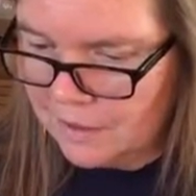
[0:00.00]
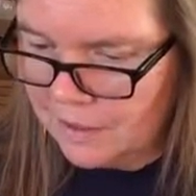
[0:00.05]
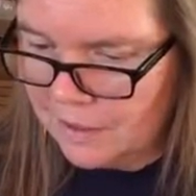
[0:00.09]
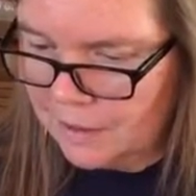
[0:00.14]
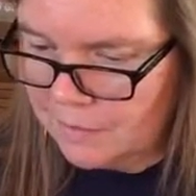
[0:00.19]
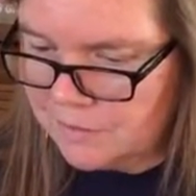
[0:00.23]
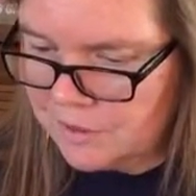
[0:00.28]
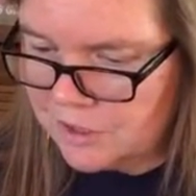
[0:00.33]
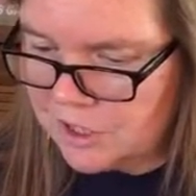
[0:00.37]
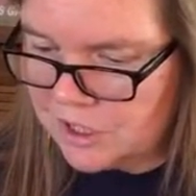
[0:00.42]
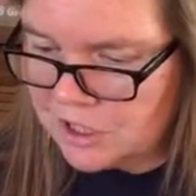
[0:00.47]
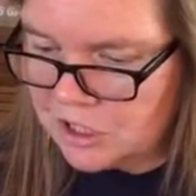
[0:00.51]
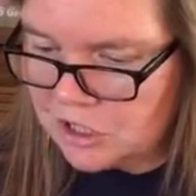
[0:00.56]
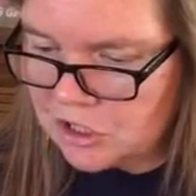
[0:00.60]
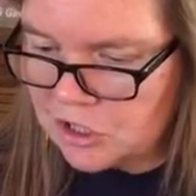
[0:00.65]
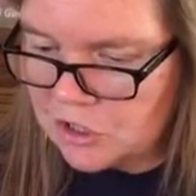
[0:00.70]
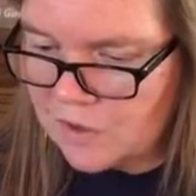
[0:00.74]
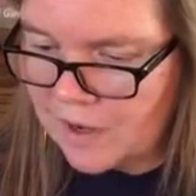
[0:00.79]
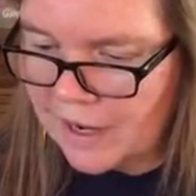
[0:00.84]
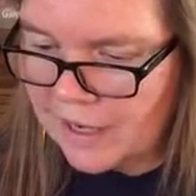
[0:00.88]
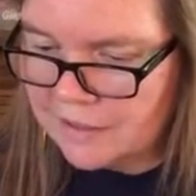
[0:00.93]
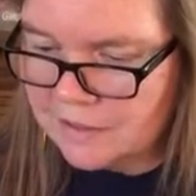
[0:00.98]
I was just
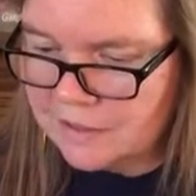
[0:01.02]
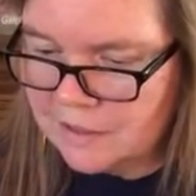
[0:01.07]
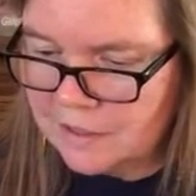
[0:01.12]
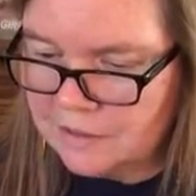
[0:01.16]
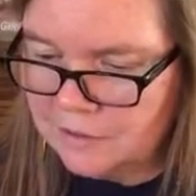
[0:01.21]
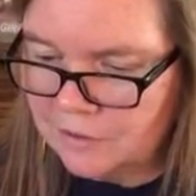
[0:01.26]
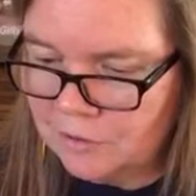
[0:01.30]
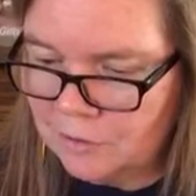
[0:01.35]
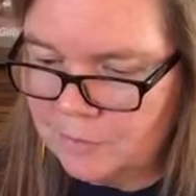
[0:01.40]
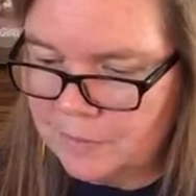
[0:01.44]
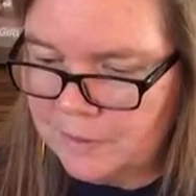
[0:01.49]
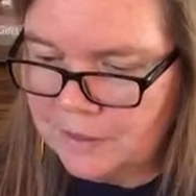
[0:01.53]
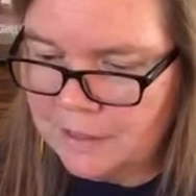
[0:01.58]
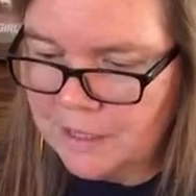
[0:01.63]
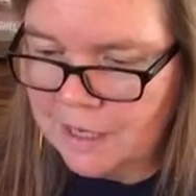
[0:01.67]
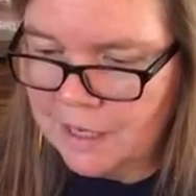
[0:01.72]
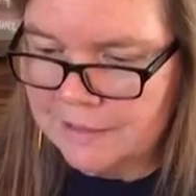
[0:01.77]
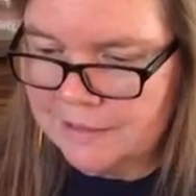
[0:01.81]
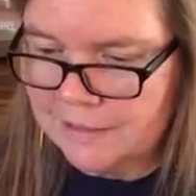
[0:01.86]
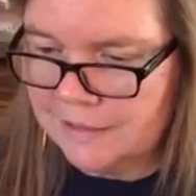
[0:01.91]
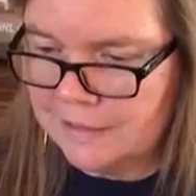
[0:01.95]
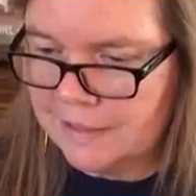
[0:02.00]
distracted a little bit,
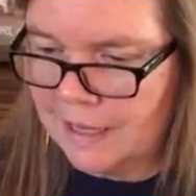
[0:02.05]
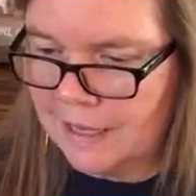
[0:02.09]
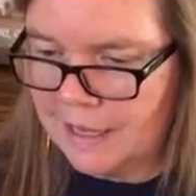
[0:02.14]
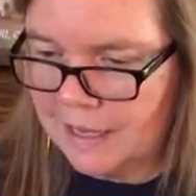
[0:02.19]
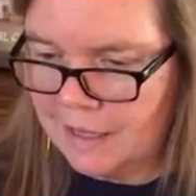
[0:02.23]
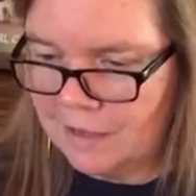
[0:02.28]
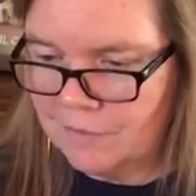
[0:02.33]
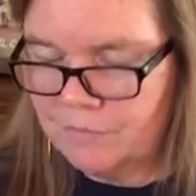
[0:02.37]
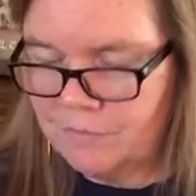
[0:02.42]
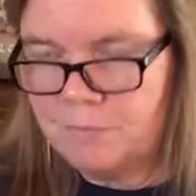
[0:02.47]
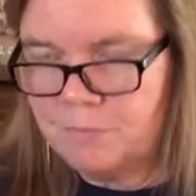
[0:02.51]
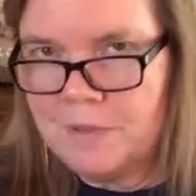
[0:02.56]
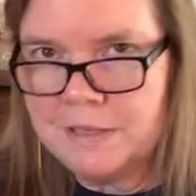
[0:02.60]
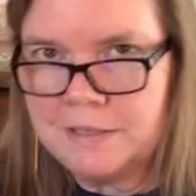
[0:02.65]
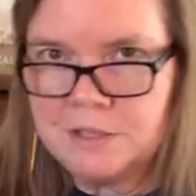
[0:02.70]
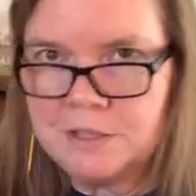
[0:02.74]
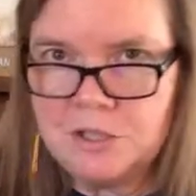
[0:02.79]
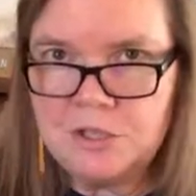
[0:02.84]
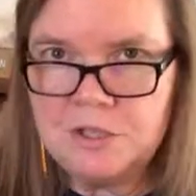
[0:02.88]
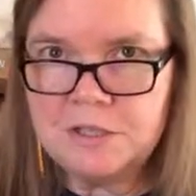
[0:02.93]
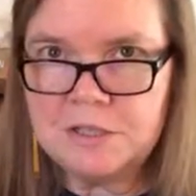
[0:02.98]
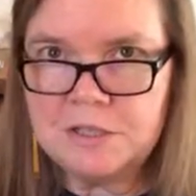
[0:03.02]
guys, because I have
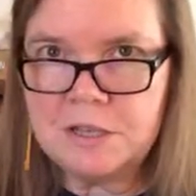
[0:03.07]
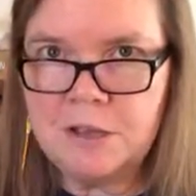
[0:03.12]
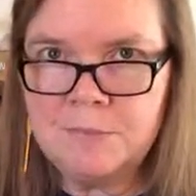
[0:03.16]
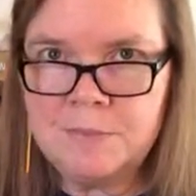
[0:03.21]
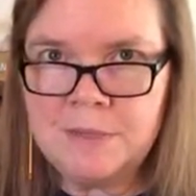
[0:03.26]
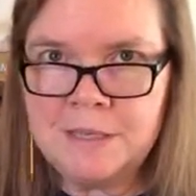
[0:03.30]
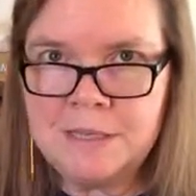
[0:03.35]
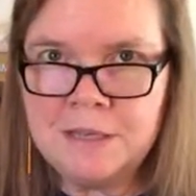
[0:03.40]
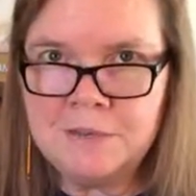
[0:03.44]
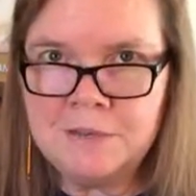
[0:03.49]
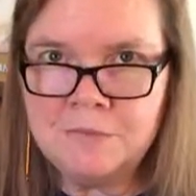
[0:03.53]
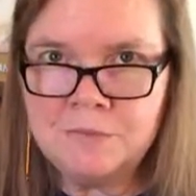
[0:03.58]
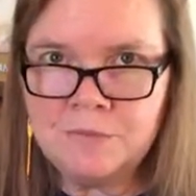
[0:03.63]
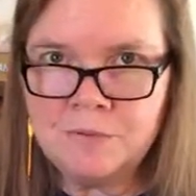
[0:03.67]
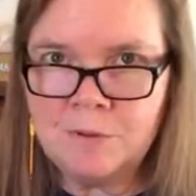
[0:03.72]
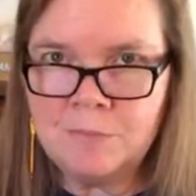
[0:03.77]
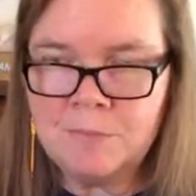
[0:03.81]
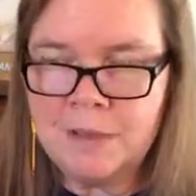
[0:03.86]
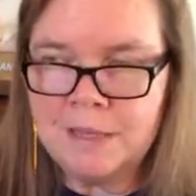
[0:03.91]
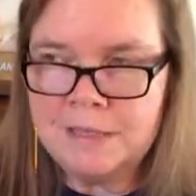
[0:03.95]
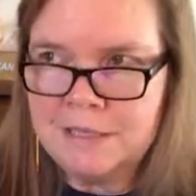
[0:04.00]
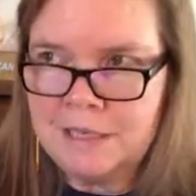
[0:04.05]
messages coming in from
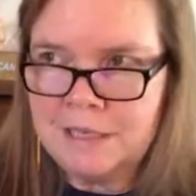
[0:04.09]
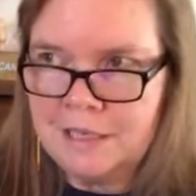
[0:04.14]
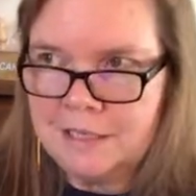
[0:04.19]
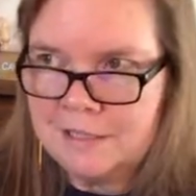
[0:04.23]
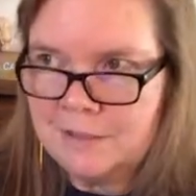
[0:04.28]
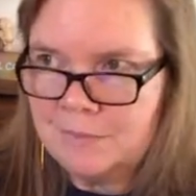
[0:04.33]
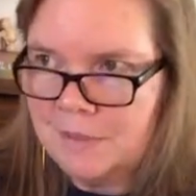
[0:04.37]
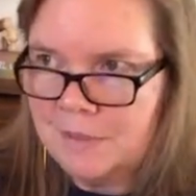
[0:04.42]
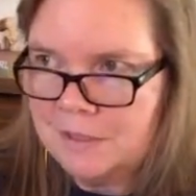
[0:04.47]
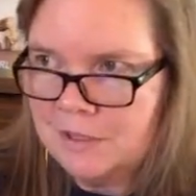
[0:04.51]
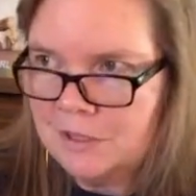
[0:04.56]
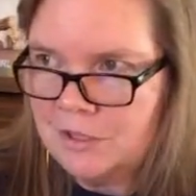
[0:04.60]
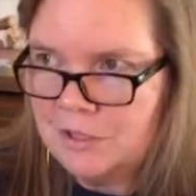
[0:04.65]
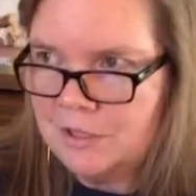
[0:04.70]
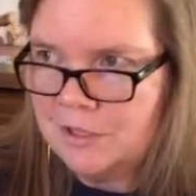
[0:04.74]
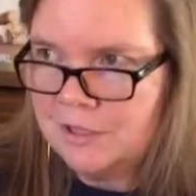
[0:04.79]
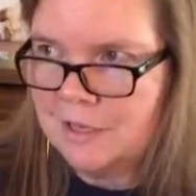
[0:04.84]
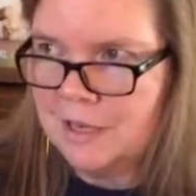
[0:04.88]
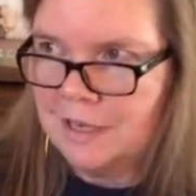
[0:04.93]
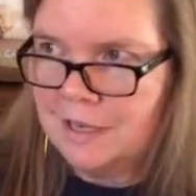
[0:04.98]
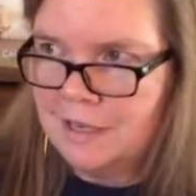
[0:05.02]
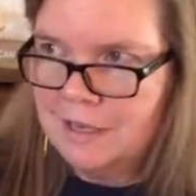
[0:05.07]
my text messages.
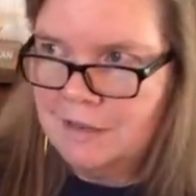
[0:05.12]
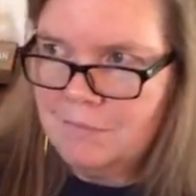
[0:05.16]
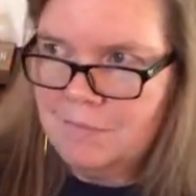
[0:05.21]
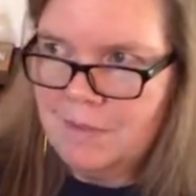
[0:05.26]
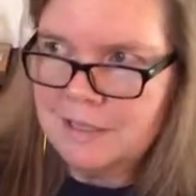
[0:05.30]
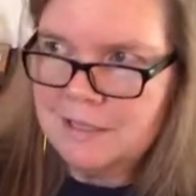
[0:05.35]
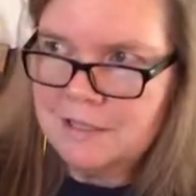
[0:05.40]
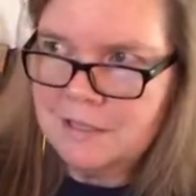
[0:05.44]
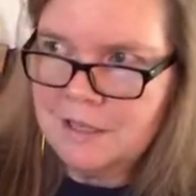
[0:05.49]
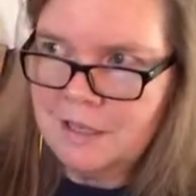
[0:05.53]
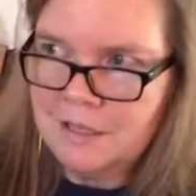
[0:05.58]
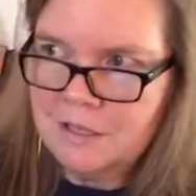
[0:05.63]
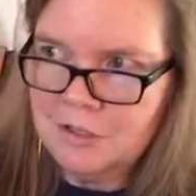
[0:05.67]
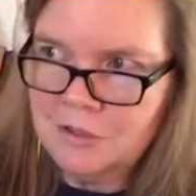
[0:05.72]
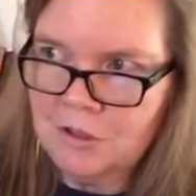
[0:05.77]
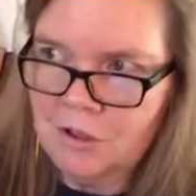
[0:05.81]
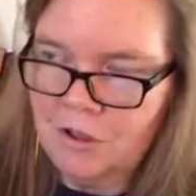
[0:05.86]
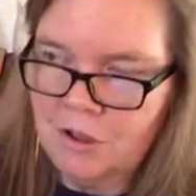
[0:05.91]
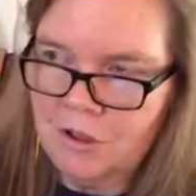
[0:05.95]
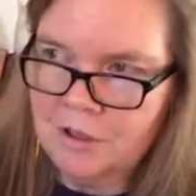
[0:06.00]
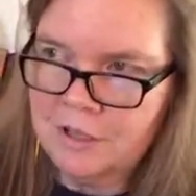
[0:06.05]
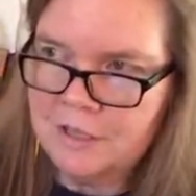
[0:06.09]
My
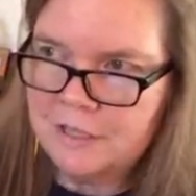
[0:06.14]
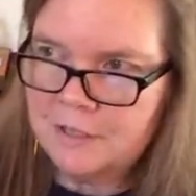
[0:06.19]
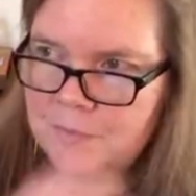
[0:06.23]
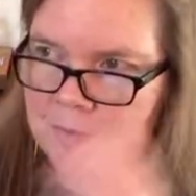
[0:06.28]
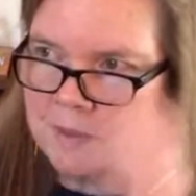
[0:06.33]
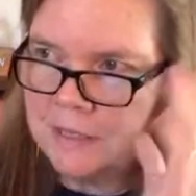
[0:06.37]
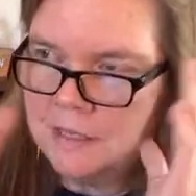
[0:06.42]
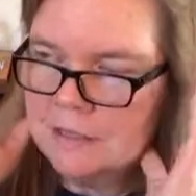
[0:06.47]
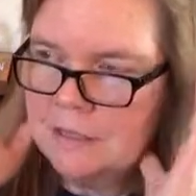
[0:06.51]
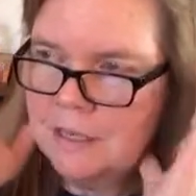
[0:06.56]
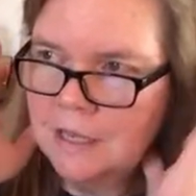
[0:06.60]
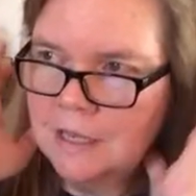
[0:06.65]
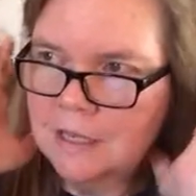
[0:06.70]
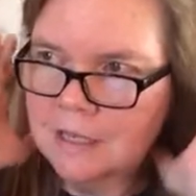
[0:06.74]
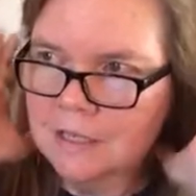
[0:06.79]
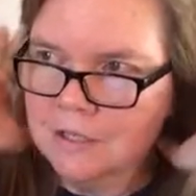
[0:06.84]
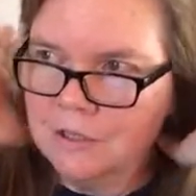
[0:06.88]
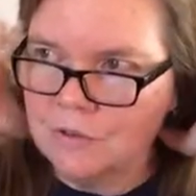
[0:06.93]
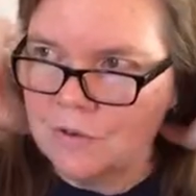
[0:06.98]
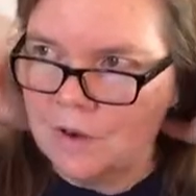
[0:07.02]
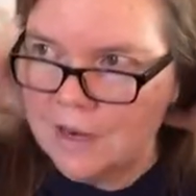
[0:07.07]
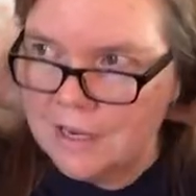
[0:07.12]
son-in-law has been
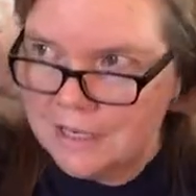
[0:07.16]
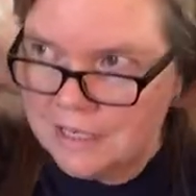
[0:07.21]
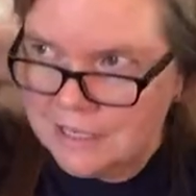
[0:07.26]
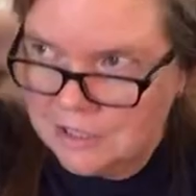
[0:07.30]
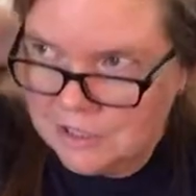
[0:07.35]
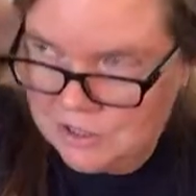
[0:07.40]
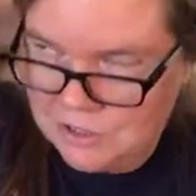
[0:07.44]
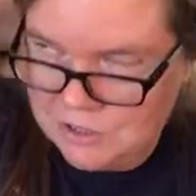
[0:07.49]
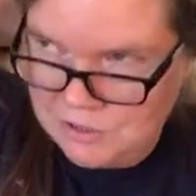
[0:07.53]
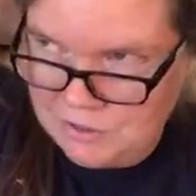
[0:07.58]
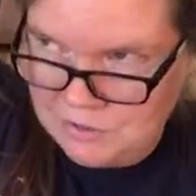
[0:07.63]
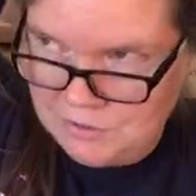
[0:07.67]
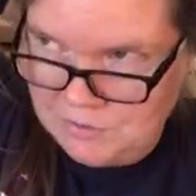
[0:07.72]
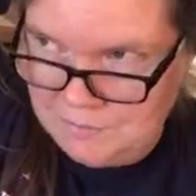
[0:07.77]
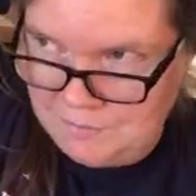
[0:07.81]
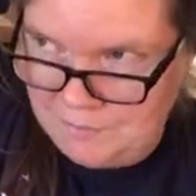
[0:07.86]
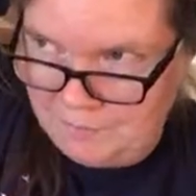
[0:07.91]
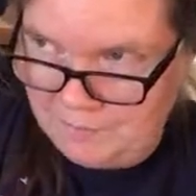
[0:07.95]
trying to